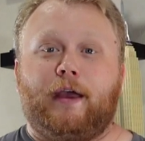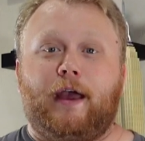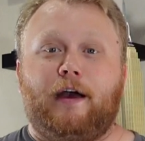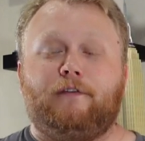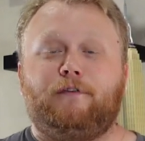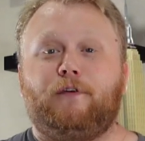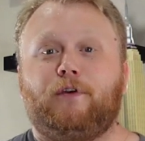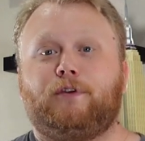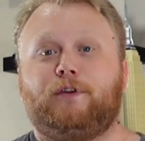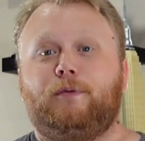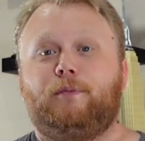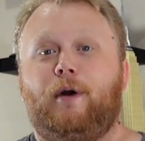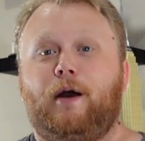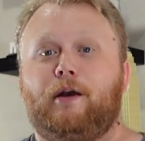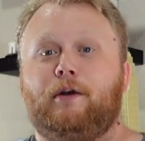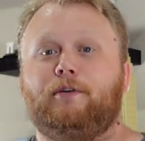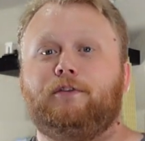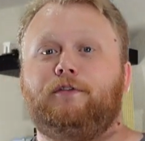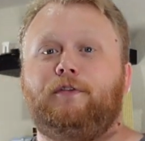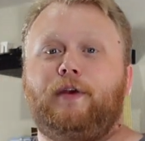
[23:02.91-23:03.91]
out for
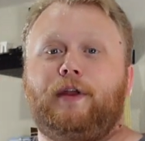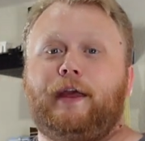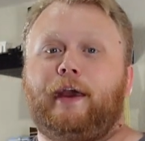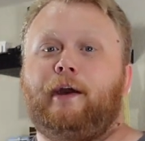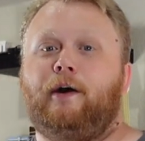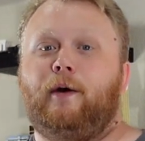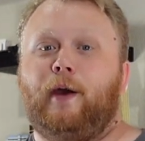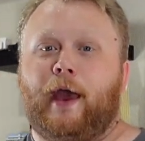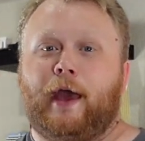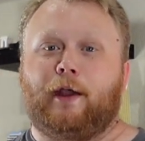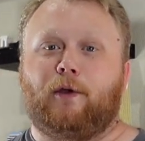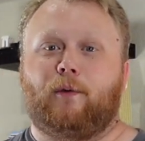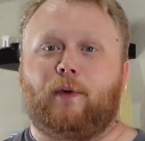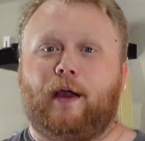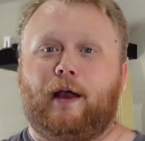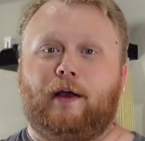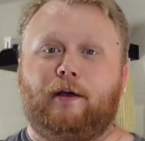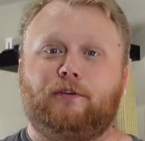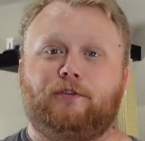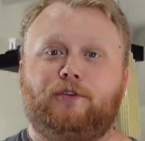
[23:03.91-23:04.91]
tomorrow's video at
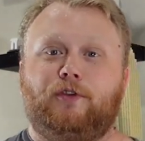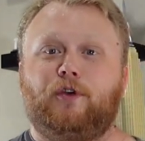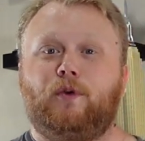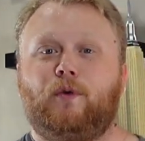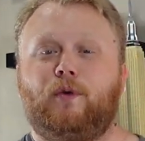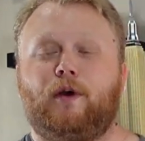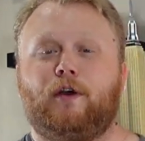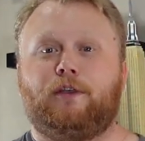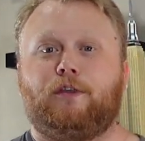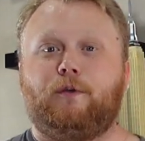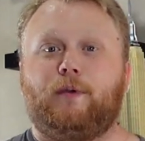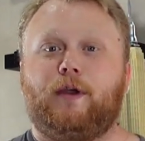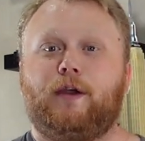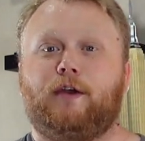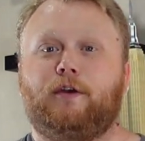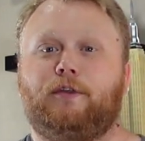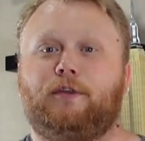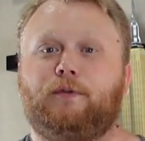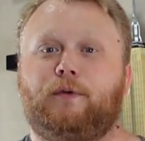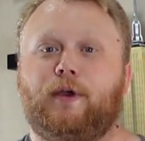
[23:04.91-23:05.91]
around 2 or
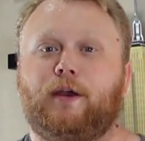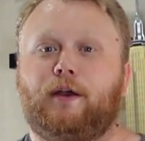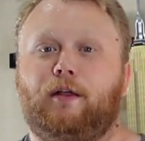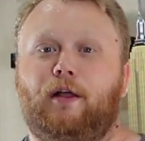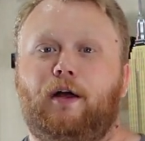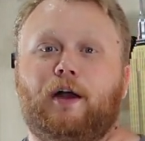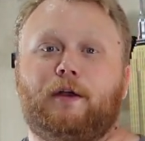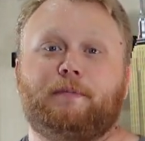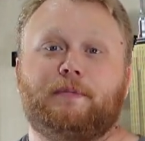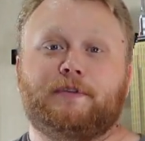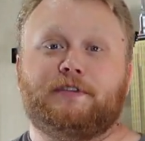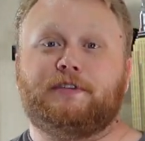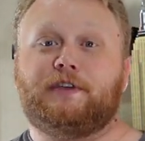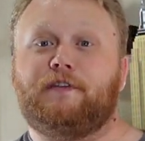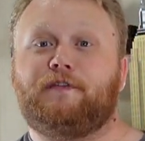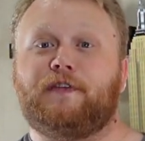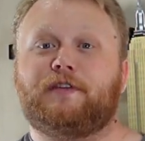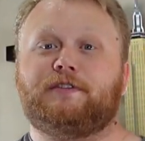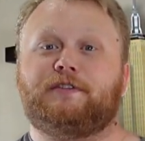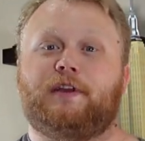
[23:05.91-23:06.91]
3 o'clock
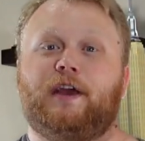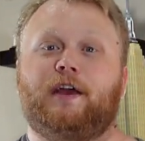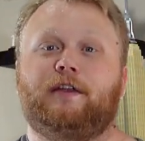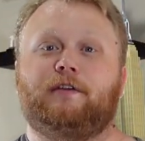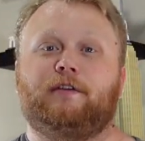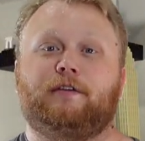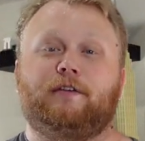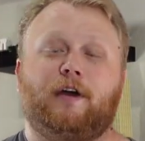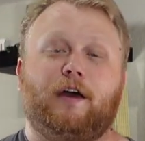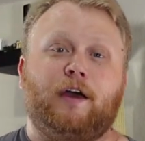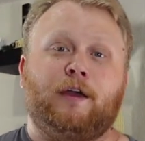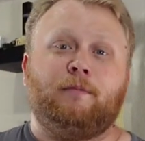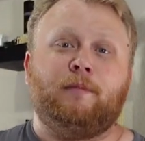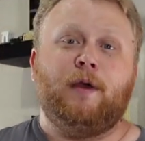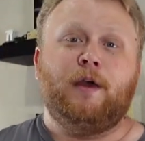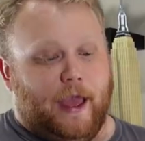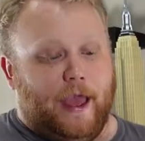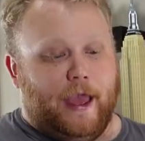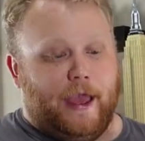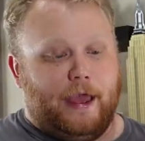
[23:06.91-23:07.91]
Pacific Standard Time.
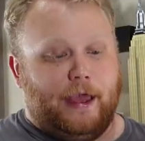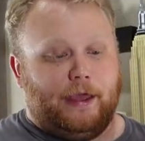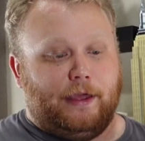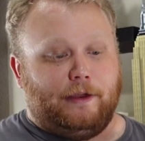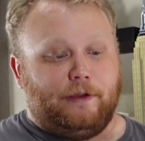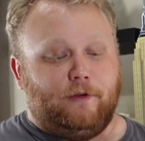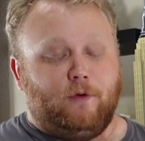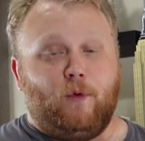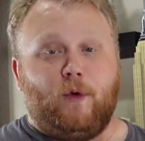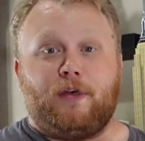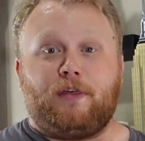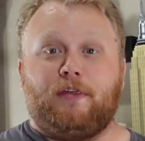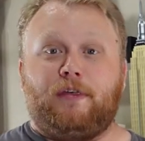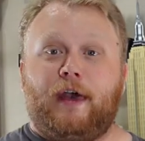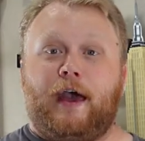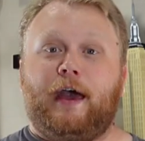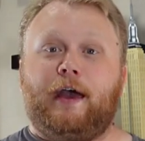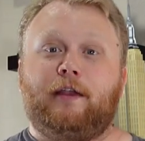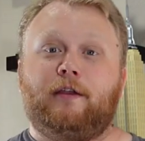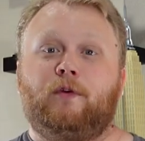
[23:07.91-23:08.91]
And with
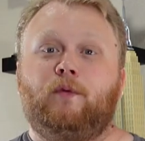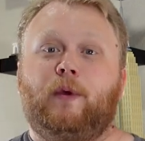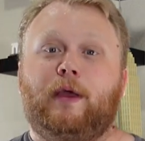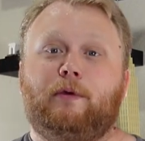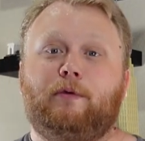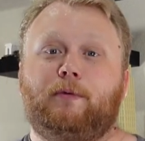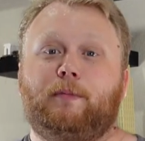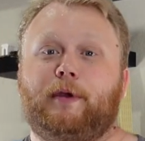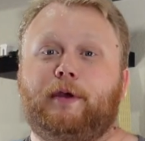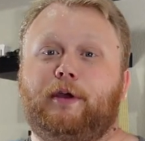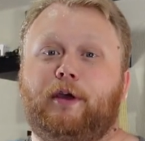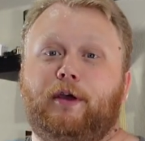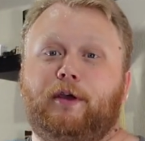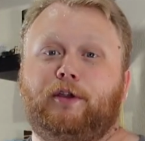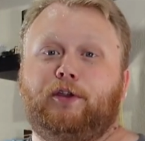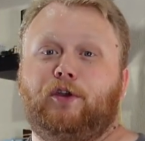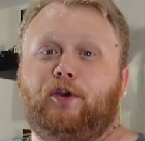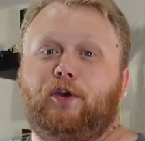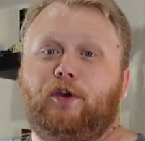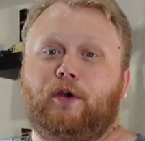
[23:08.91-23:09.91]
that, we will
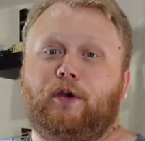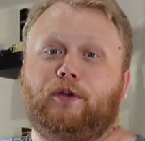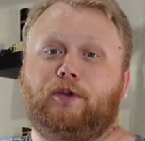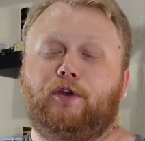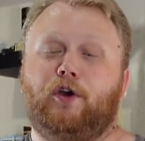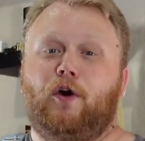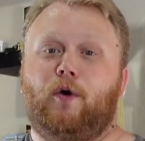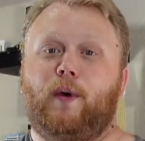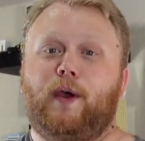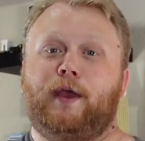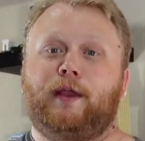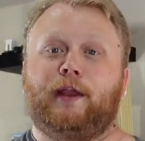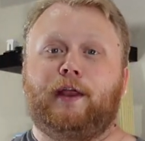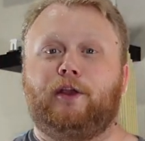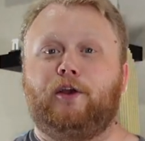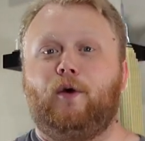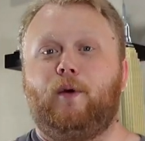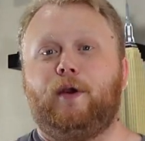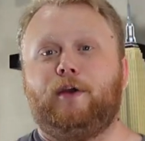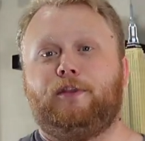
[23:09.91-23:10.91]
be
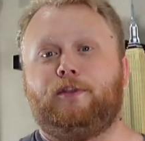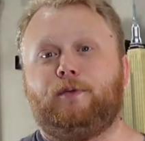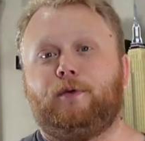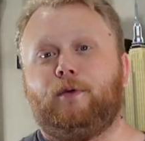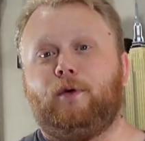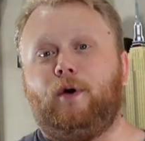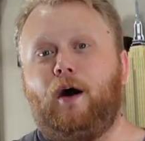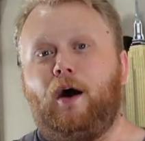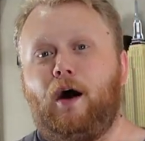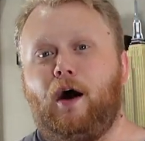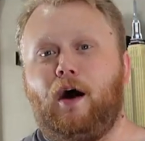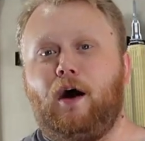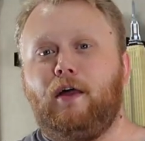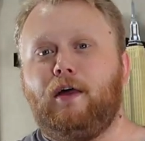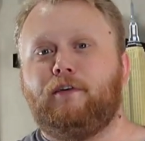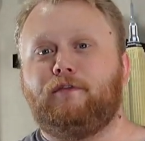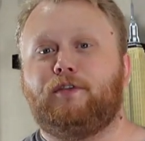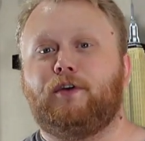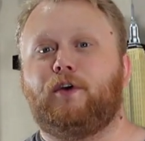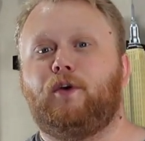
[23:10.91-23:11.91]
going through
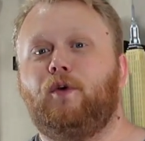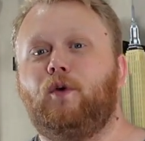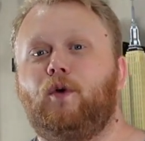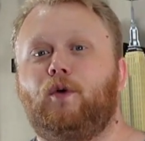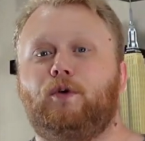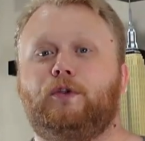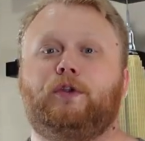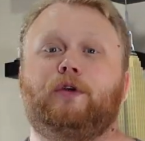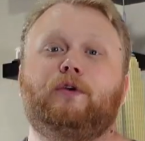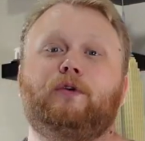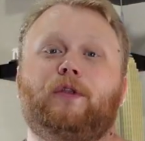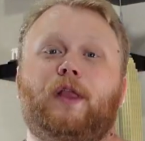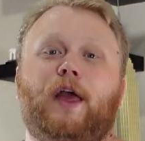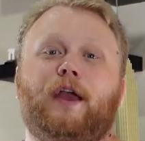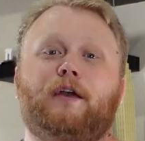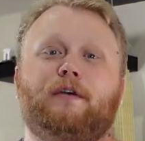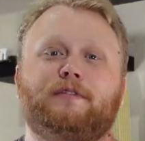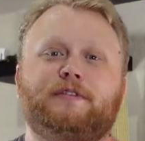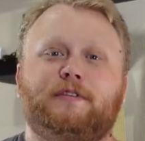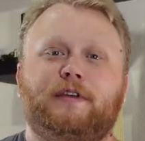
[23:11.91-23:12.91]
all of the cool new
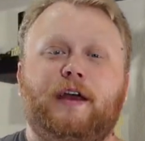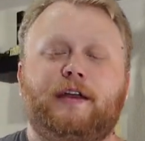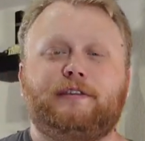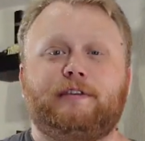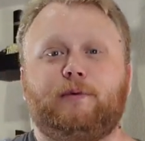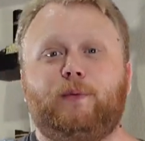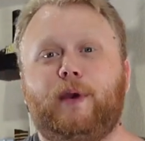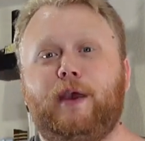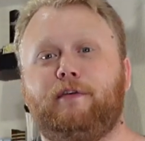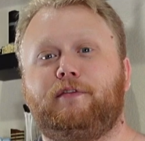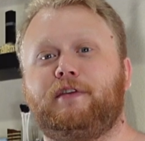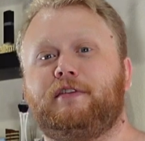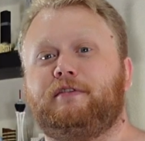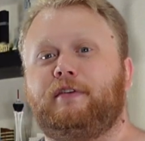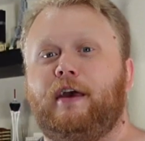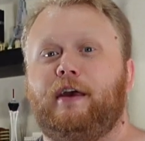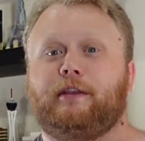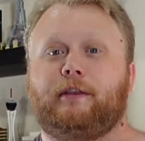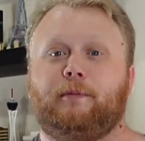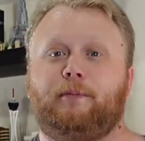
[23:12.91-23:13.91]
Lego sets that we have
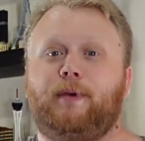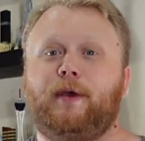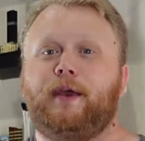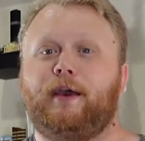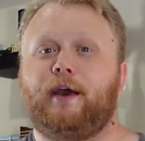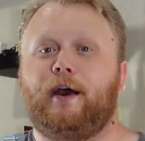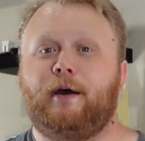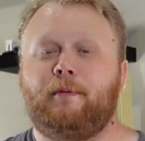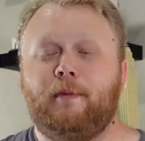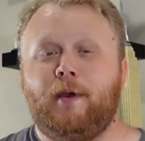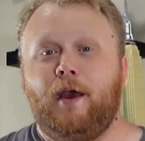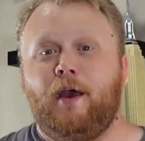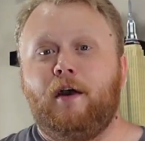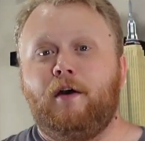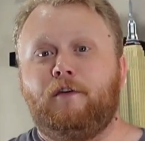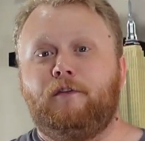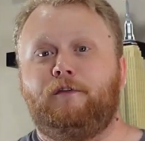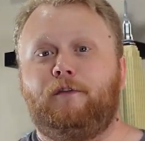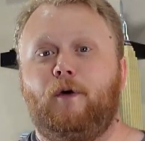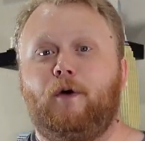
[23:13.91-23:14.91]
decided to pick up
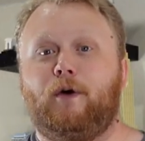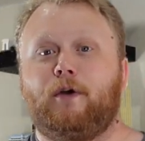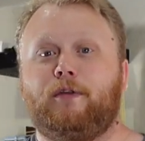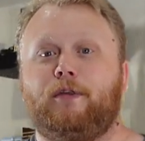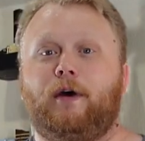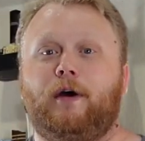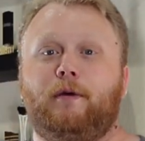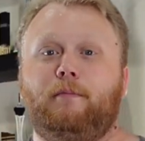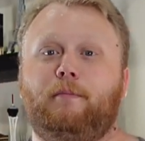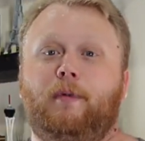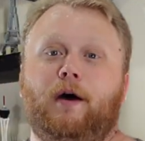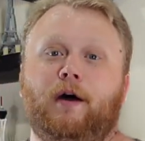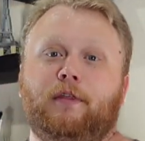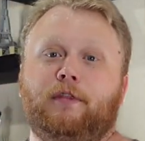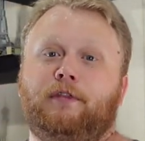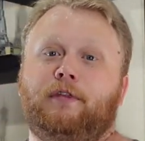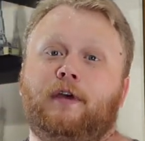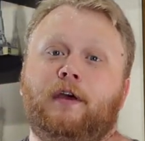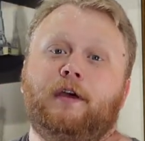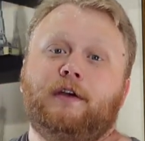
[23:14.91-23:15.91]
for the
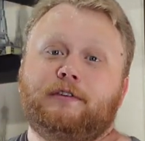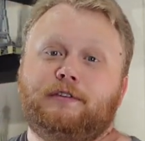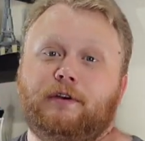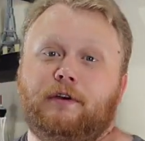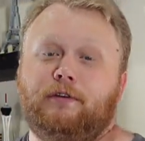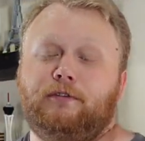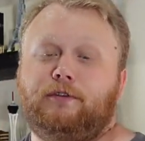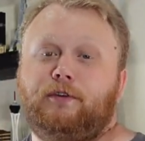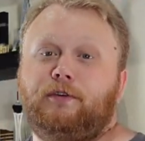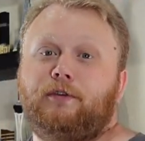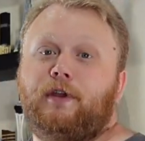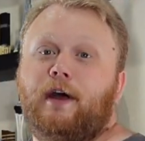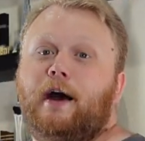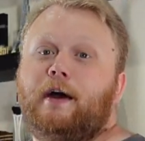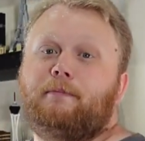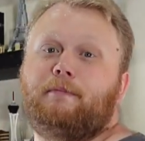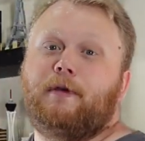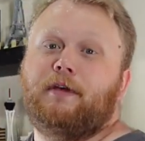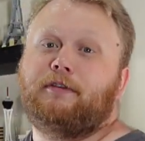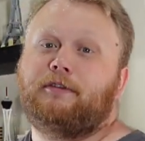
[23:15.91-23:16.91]
month. So do
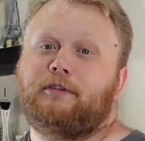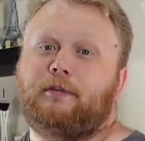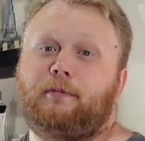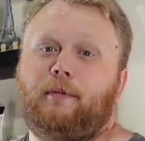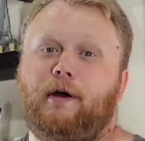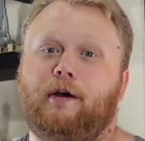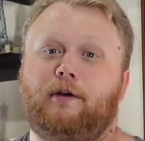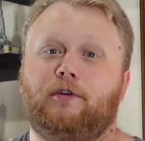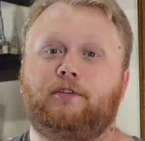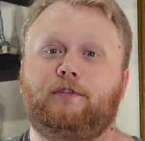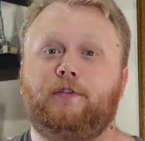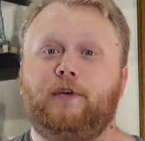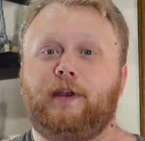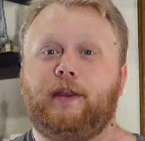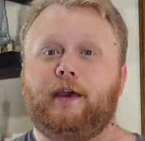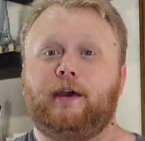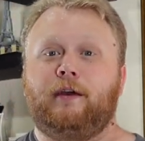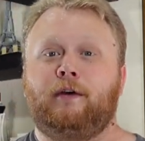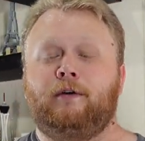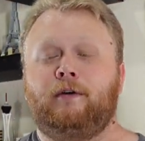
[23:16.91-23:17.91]
not miss tomorrow's
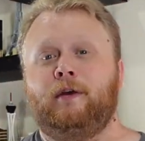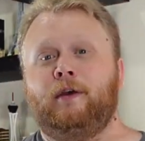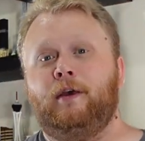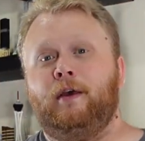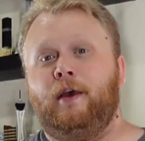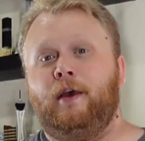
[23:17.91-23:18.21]
video.